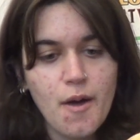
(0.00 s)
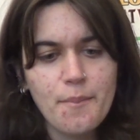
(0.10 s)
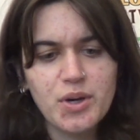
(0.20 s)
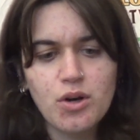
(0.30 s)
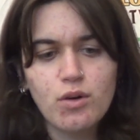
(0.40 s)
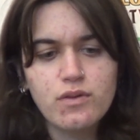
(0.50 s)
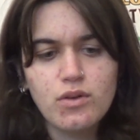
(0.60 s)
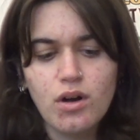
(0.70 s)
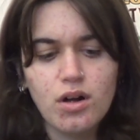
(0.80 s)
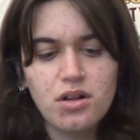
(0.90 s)
But
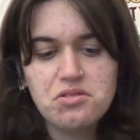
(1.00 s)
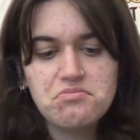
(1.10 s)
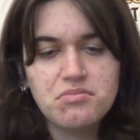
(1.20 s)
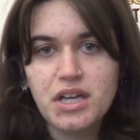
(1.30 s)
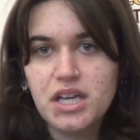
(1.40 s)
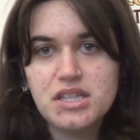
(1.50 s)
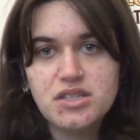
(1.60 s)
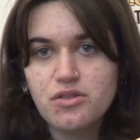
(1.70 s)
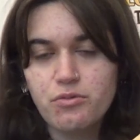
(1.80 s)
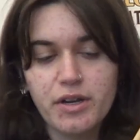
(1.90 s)
overall, like, it's
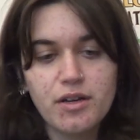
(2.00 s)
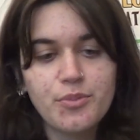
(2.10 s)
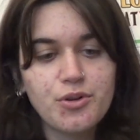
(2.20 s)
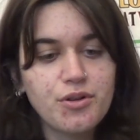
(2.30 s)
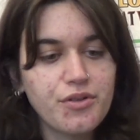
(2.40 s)
still readable.